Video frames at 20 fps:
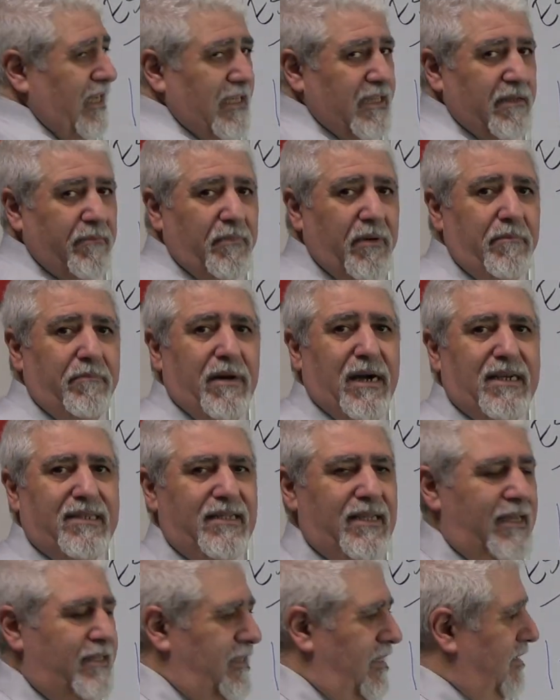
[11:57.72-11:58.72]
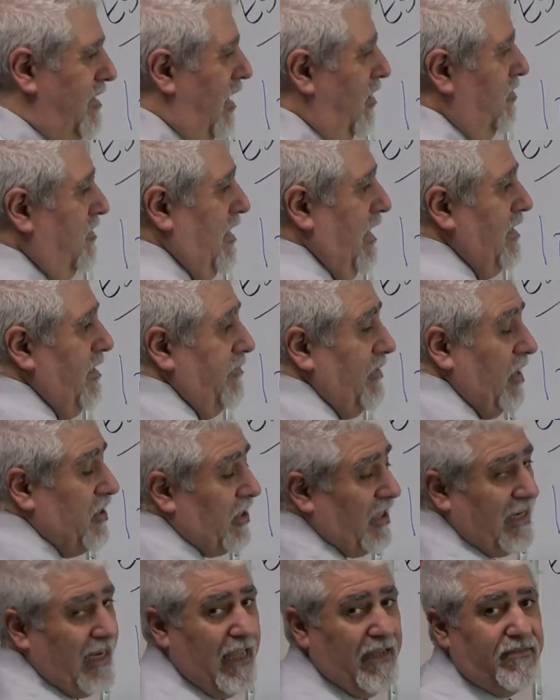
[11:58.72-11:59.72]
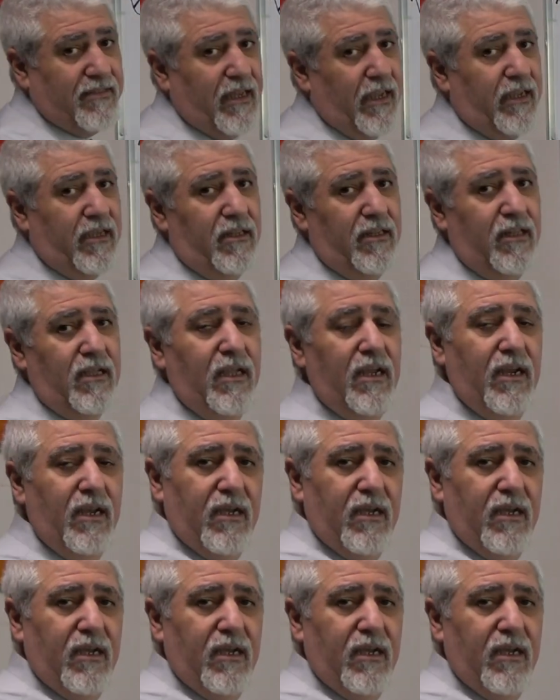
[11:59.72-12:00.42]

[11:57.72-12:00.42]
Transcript: and the PMBOK says it's outside the project life cycle,